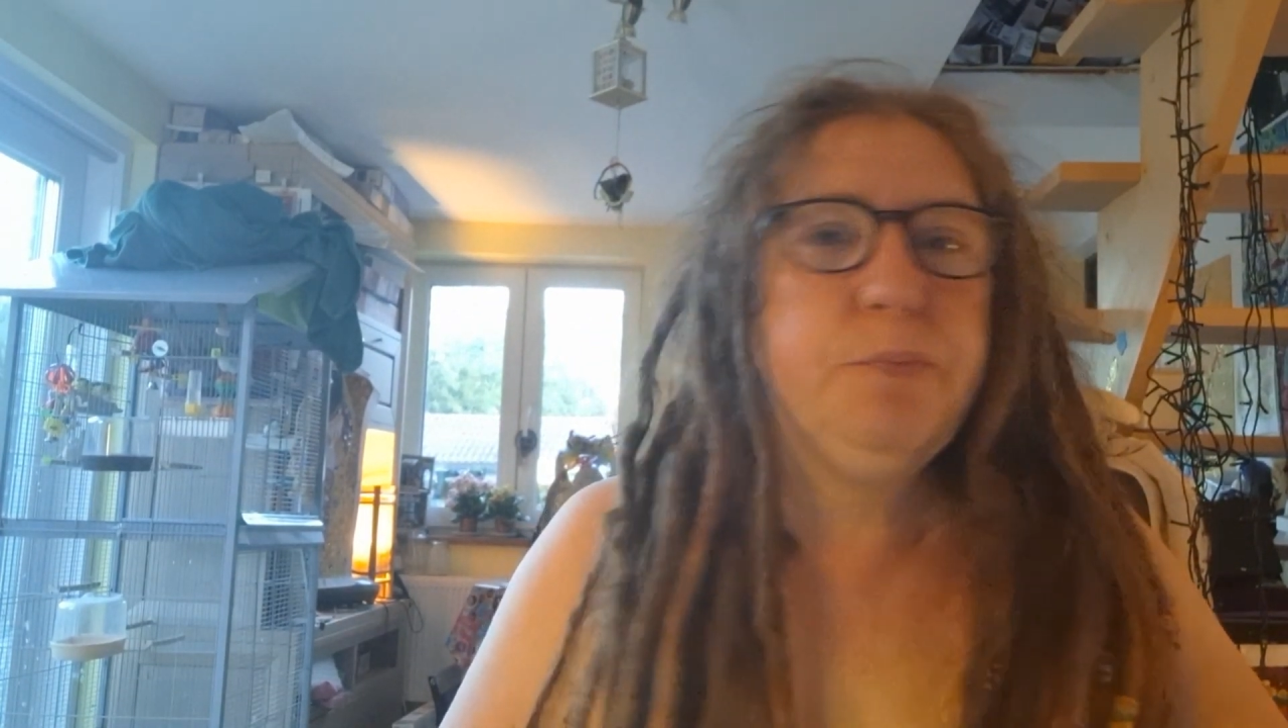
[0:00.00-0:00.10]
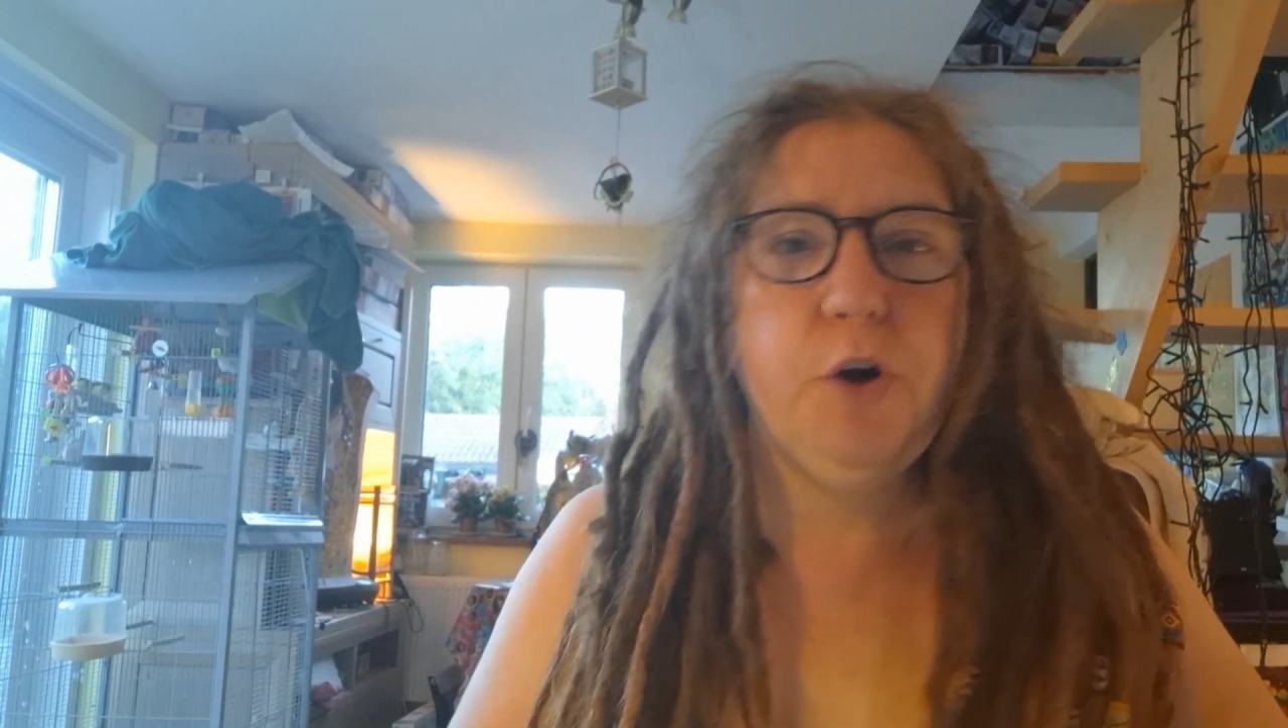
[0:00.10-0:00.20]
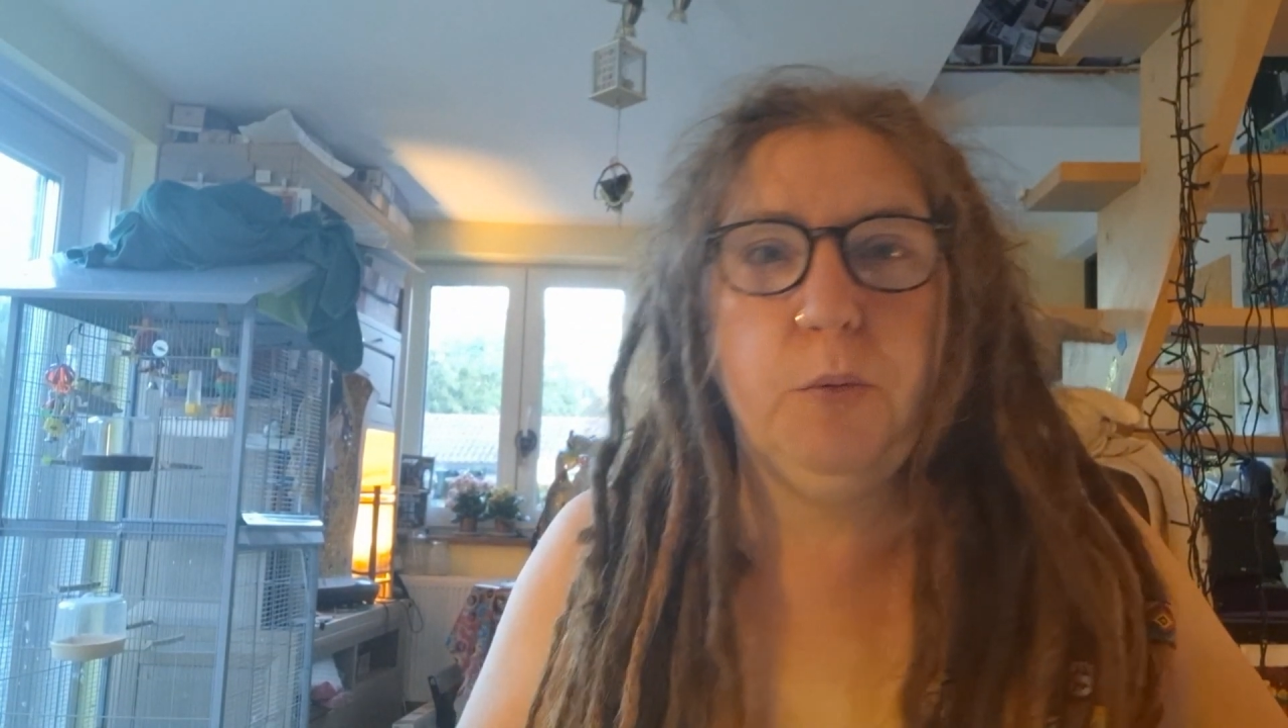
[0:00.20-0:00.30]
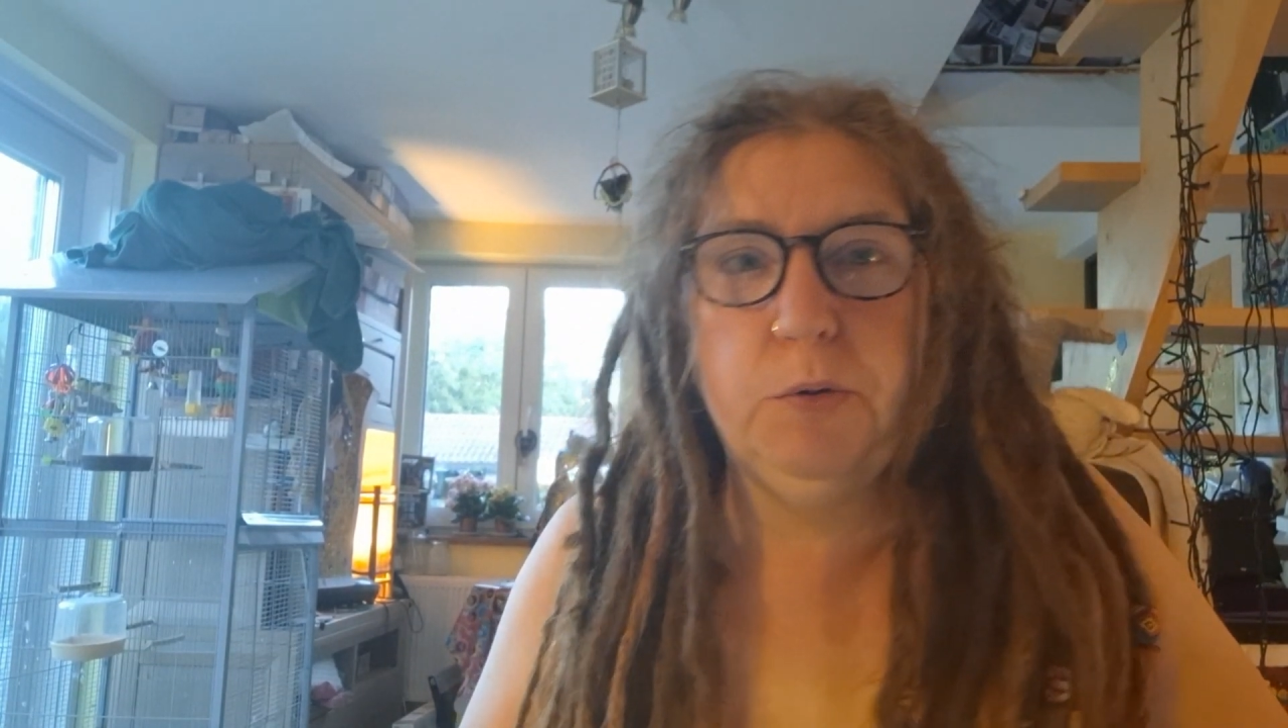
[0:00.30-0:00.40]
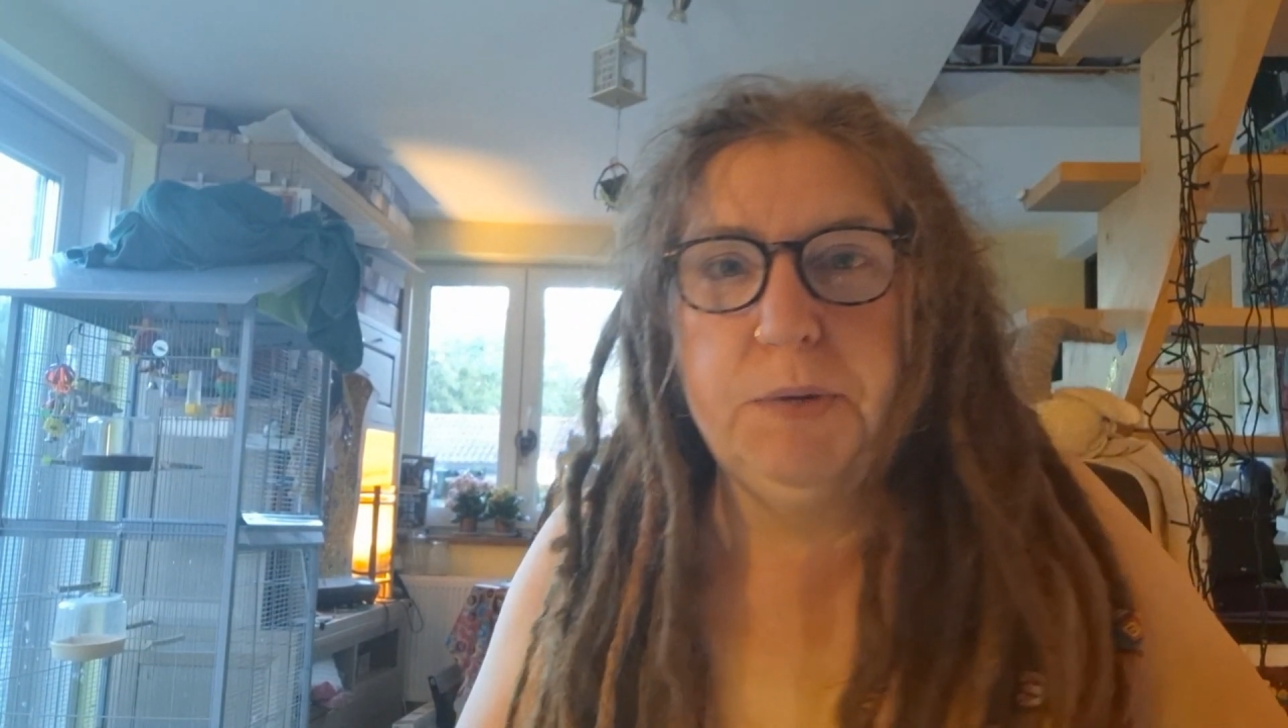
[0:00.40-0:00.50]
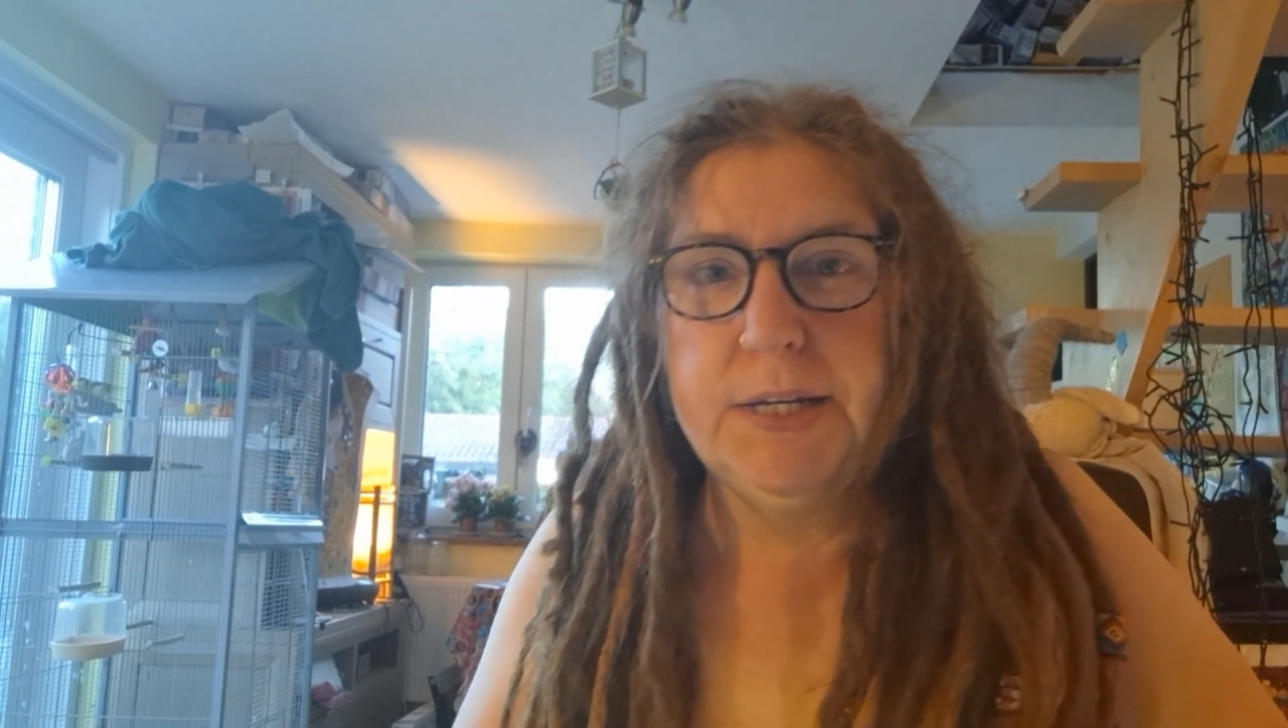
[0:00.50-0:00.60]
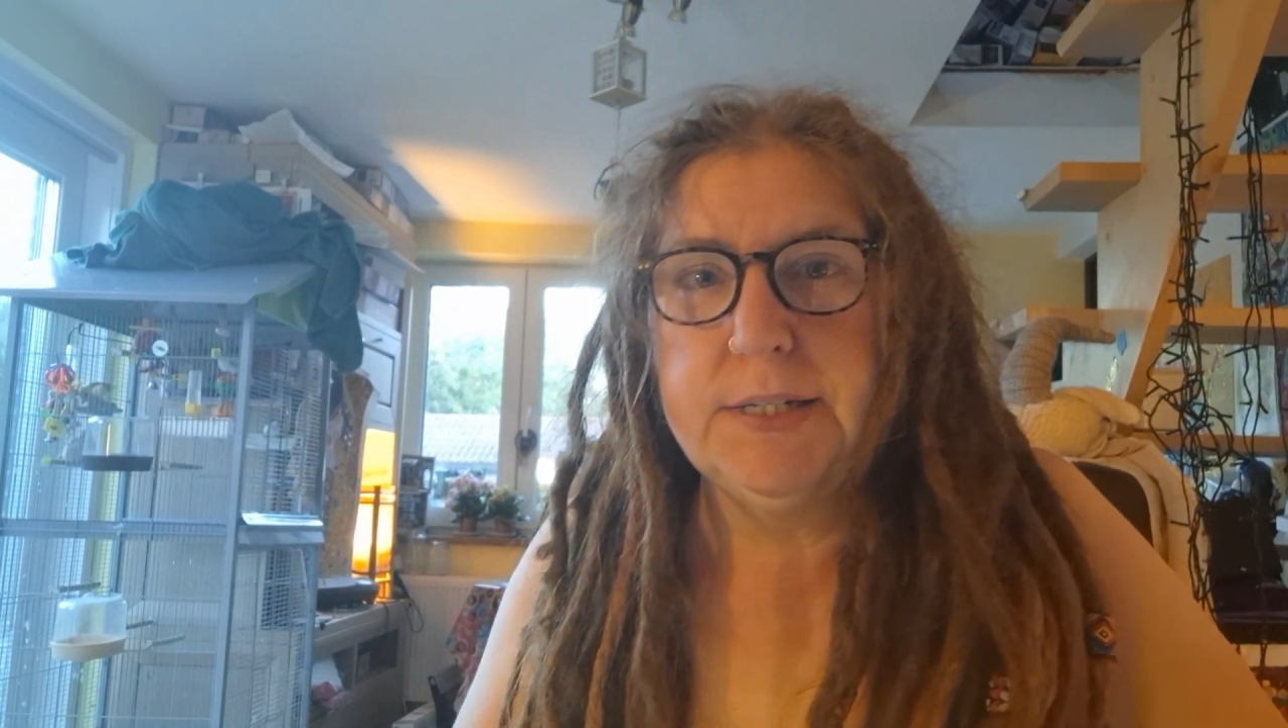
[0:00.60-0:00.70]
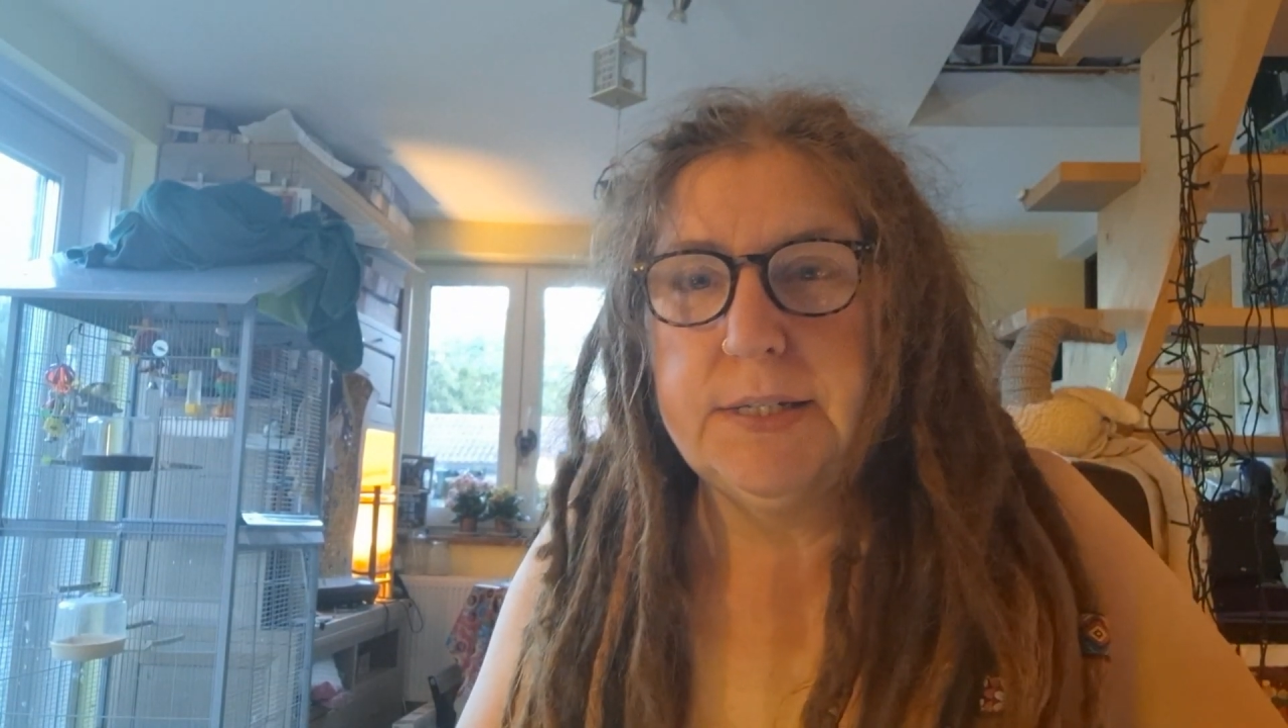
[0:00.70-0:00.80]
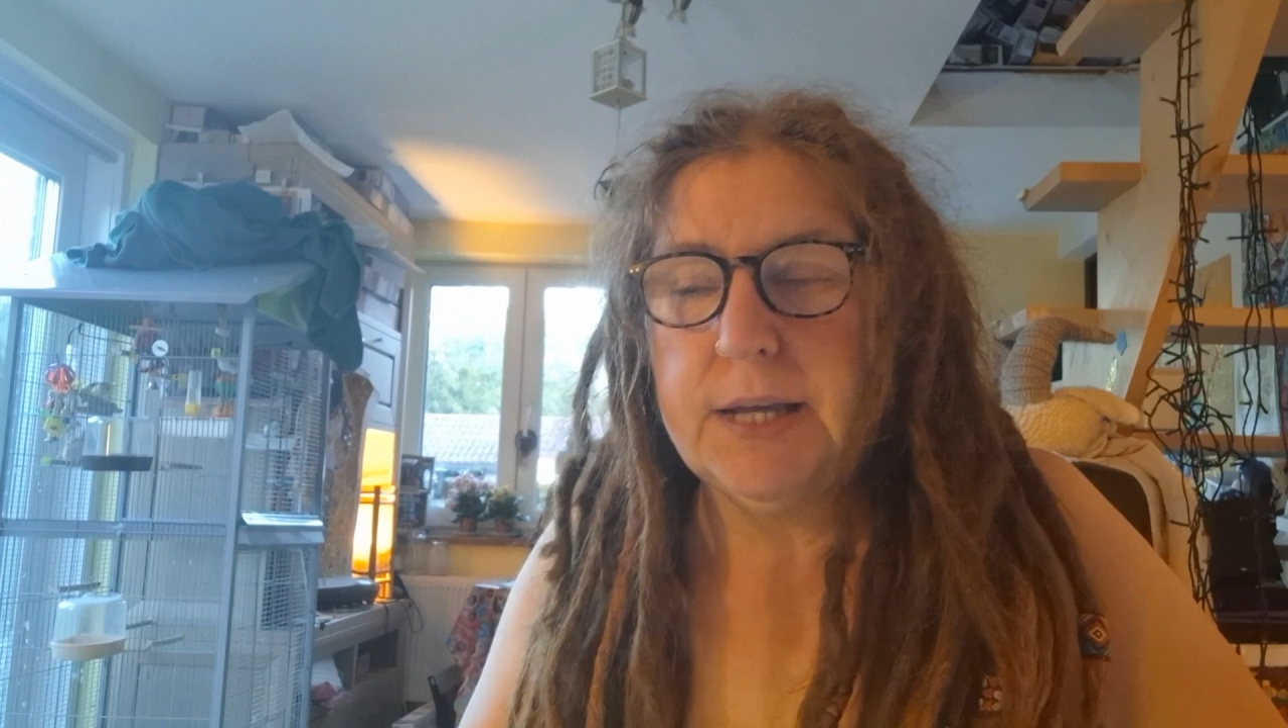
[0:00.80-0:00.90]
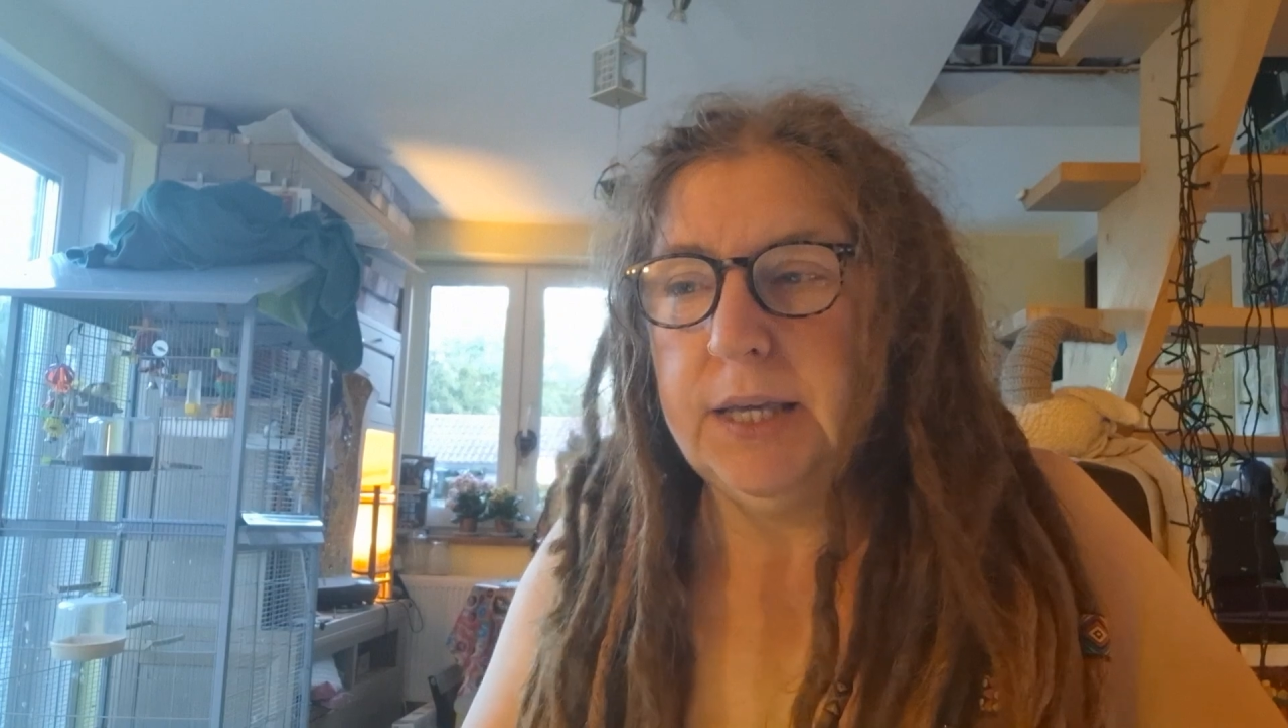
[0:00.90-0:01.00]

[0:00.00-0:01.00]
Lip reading: problem is